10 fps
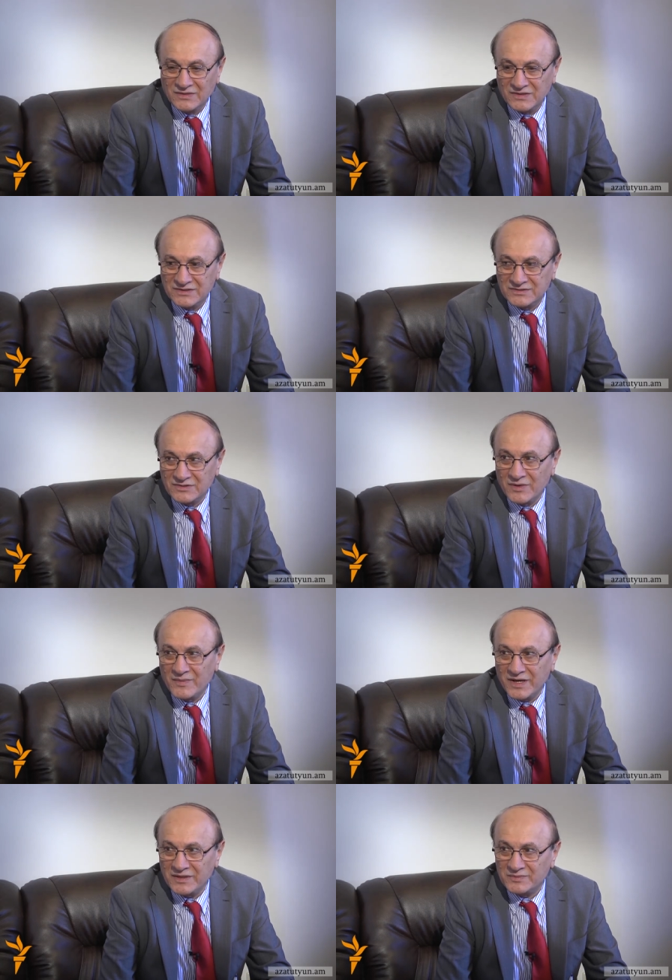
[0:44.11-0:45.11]
there are so
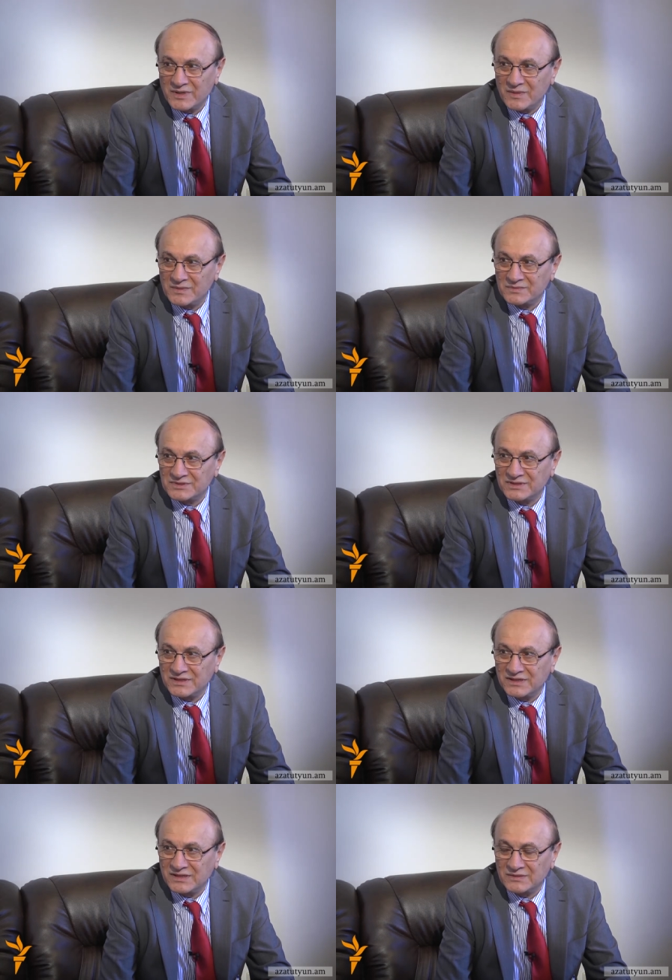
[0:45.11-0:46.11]
many problems
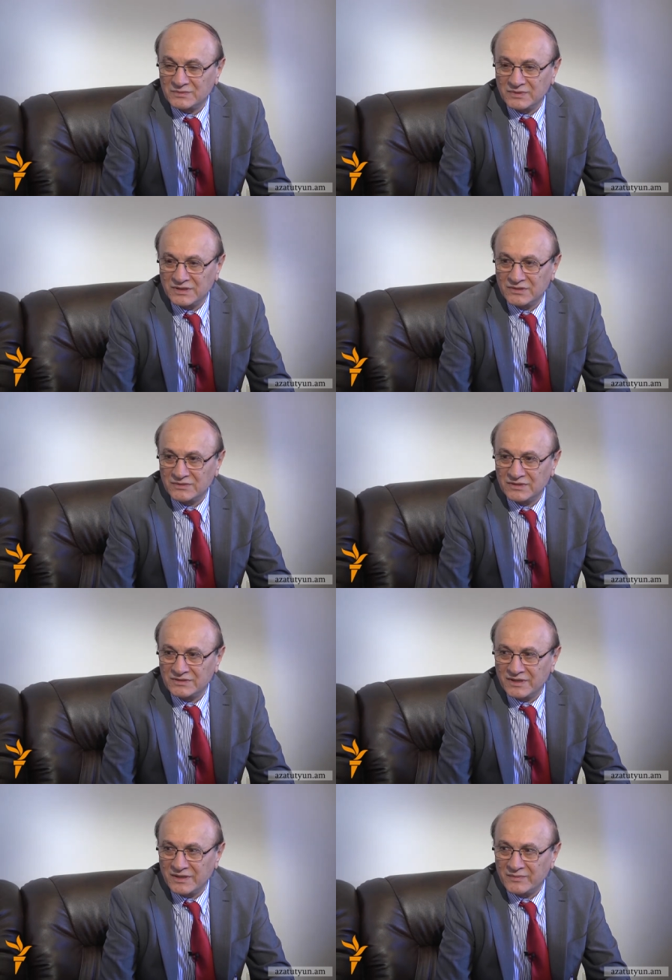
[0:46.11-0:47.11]
here, and we know
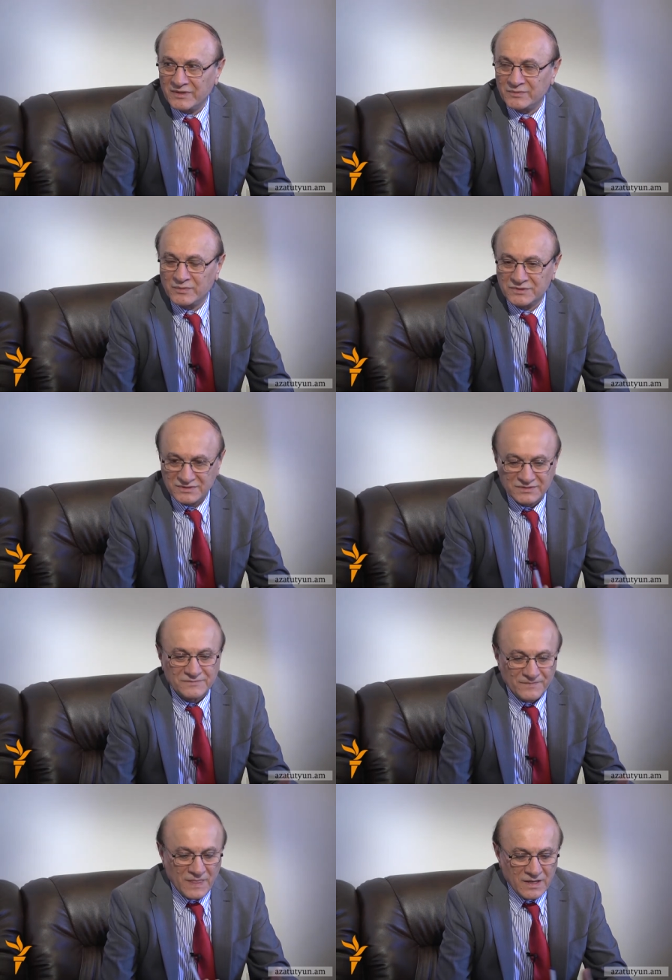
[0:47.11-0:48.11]
that IMF was
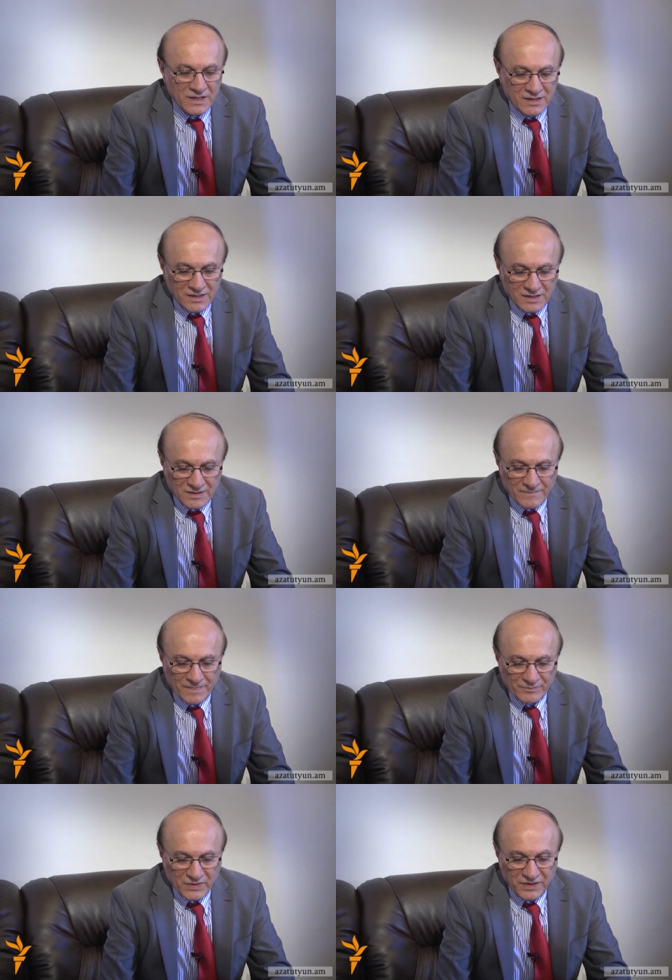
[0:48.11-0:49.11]

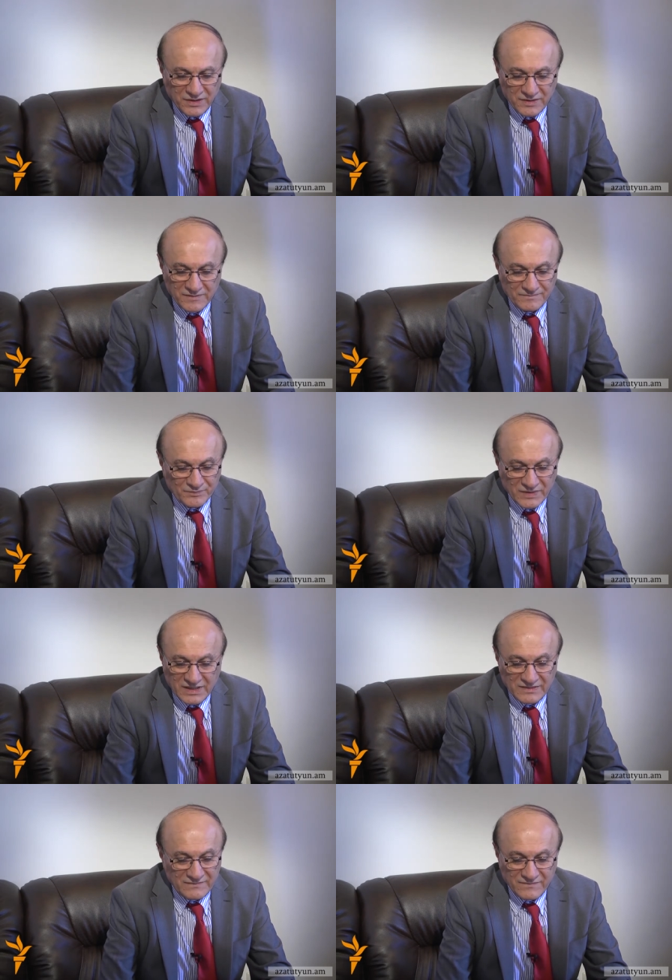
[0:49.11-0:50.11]
here
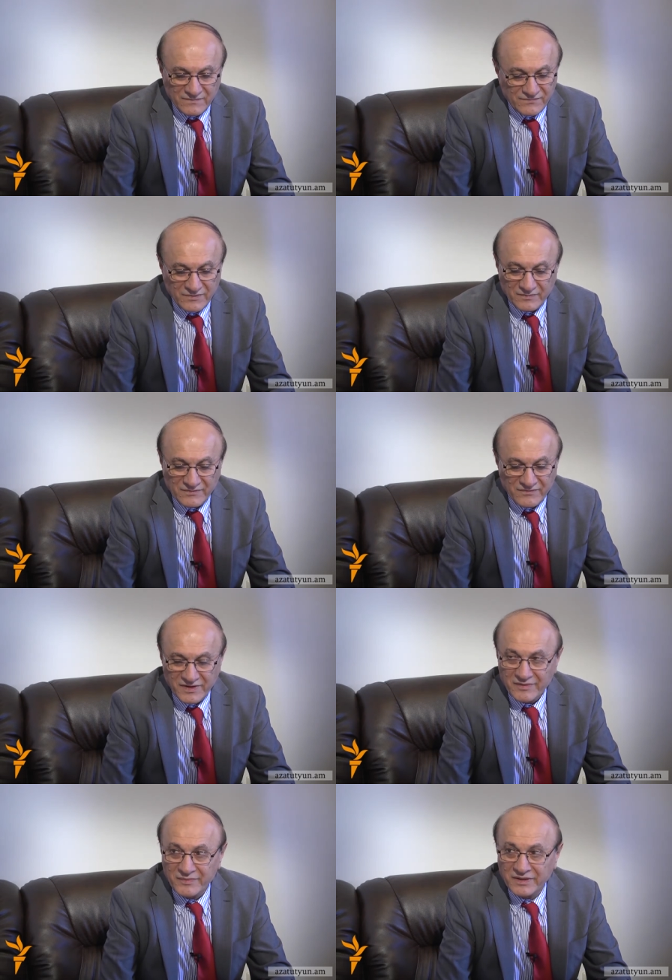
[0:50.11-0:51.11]
from the
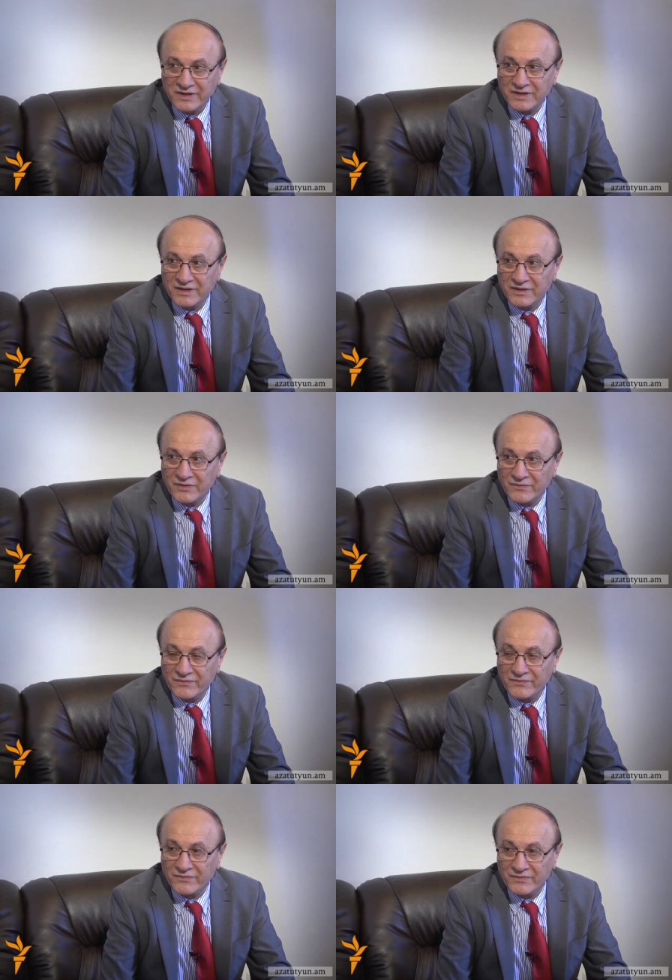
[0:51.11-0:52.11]
very beginning of
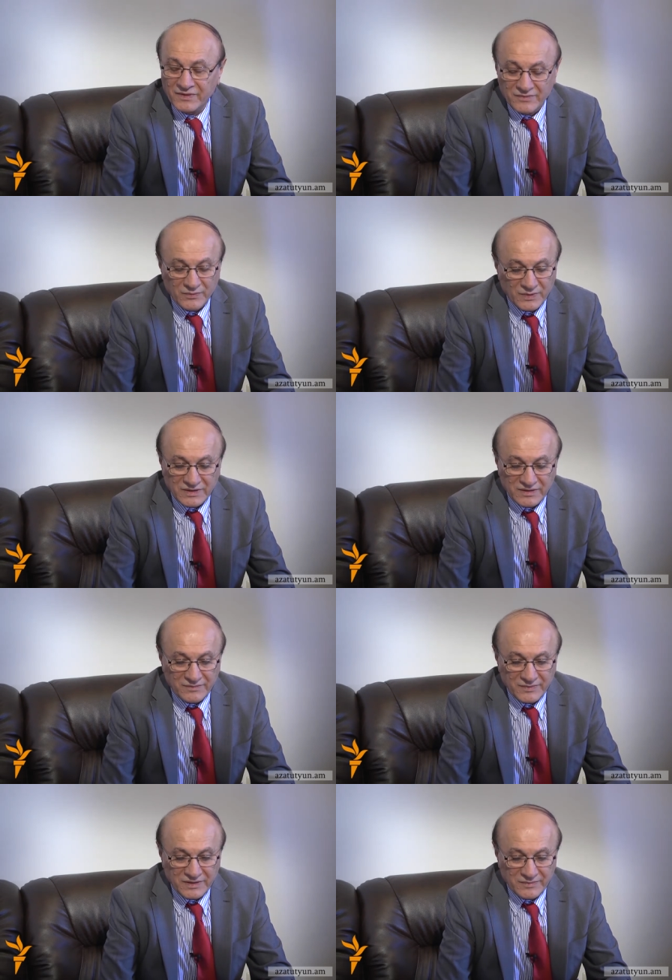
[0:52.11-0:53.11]
when
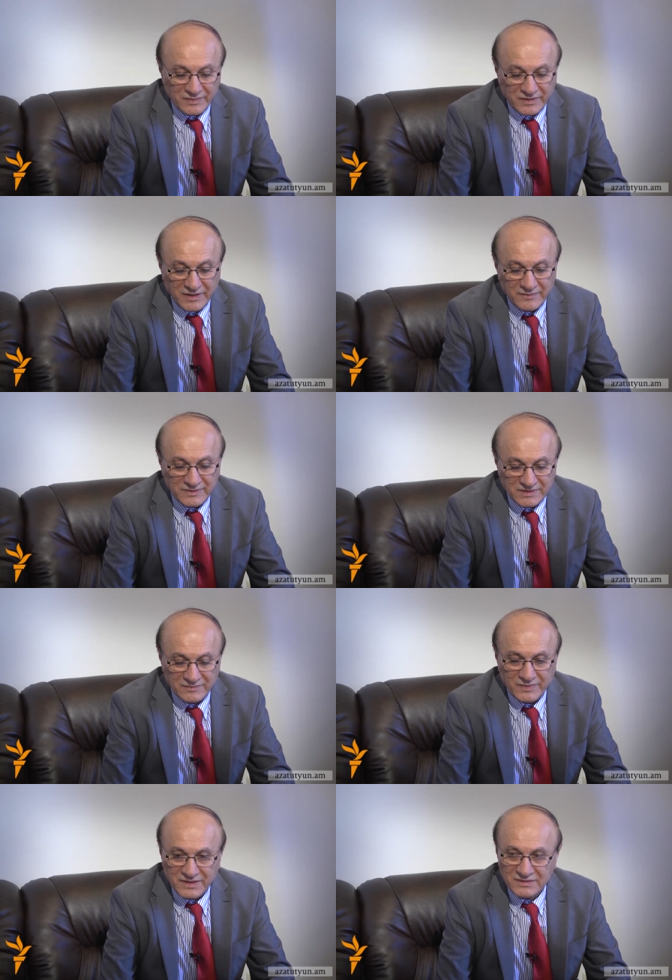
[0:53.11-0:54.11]
Armenia became
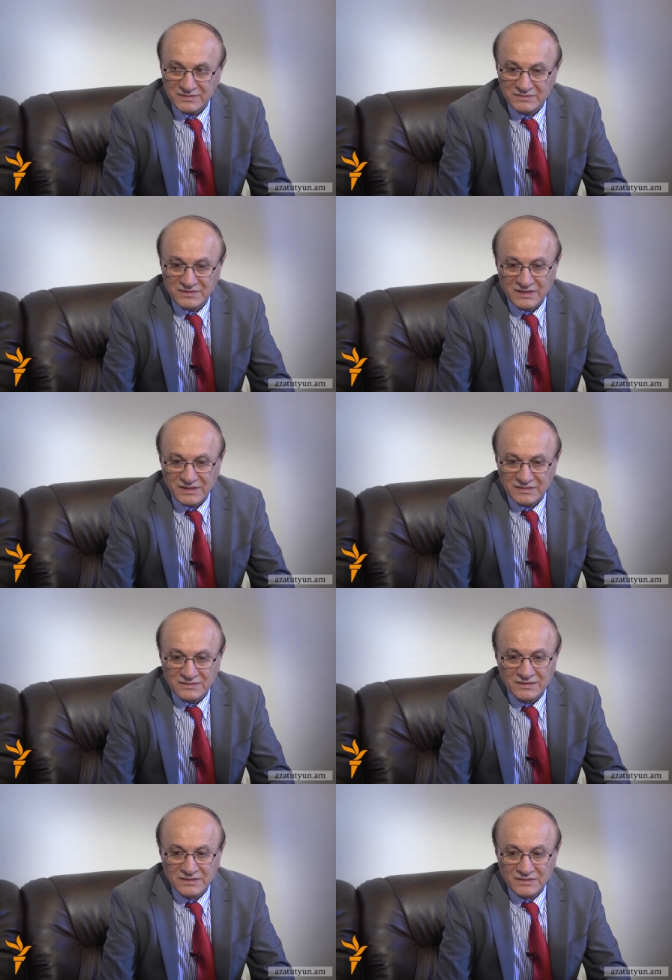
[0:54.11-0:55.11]
independent,
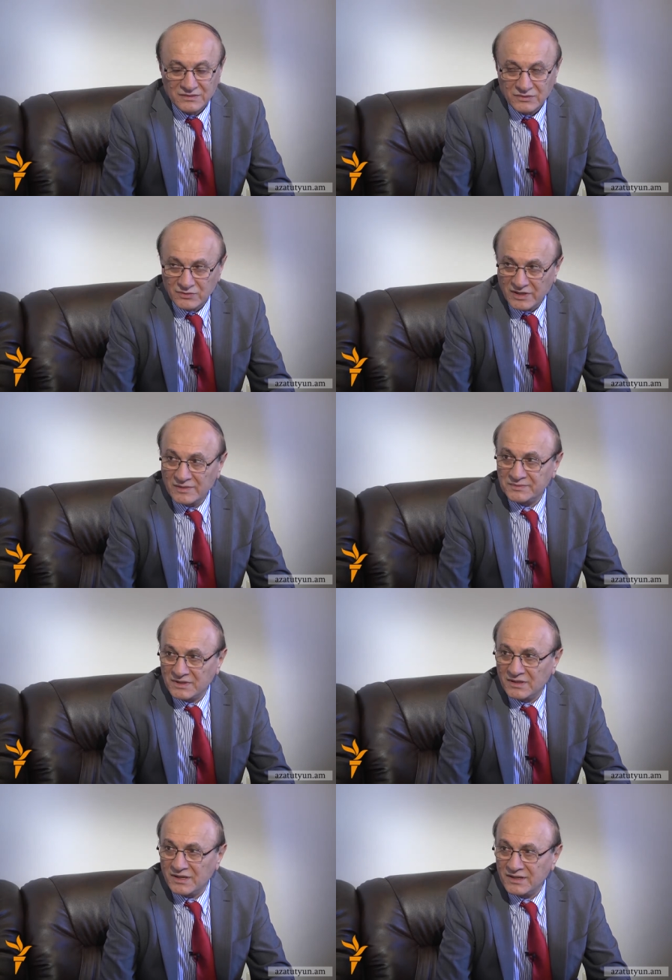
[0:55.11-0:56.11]
and you helped
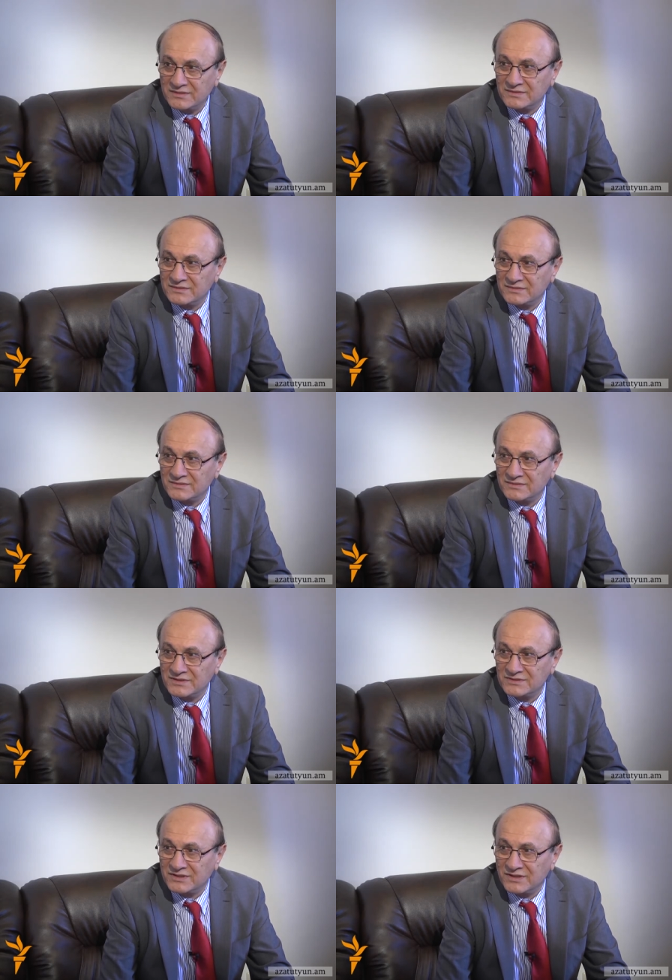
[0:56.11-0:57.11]
a lot
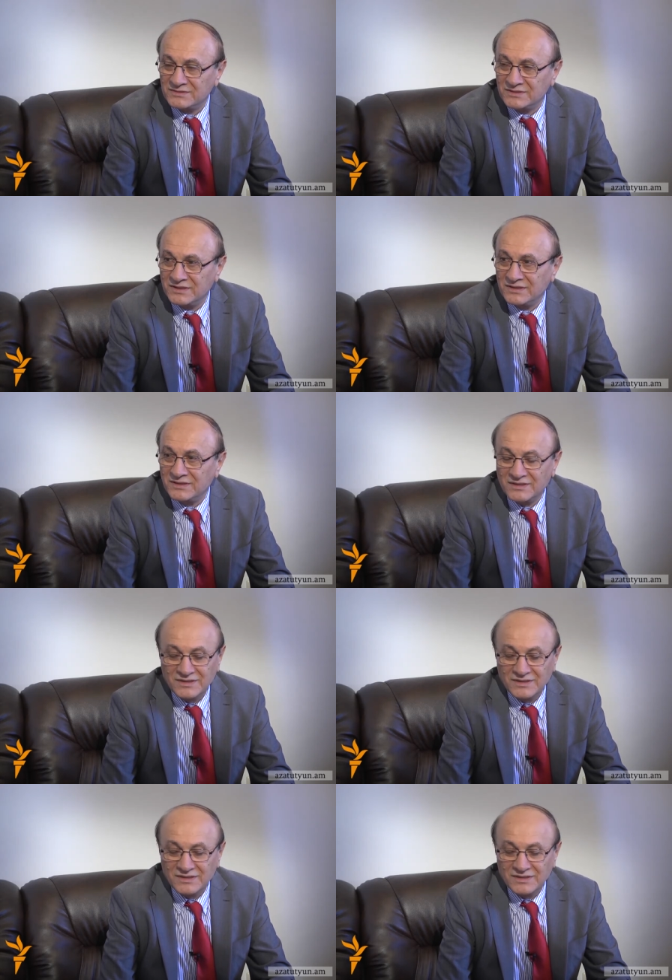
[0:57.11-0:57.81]
this country.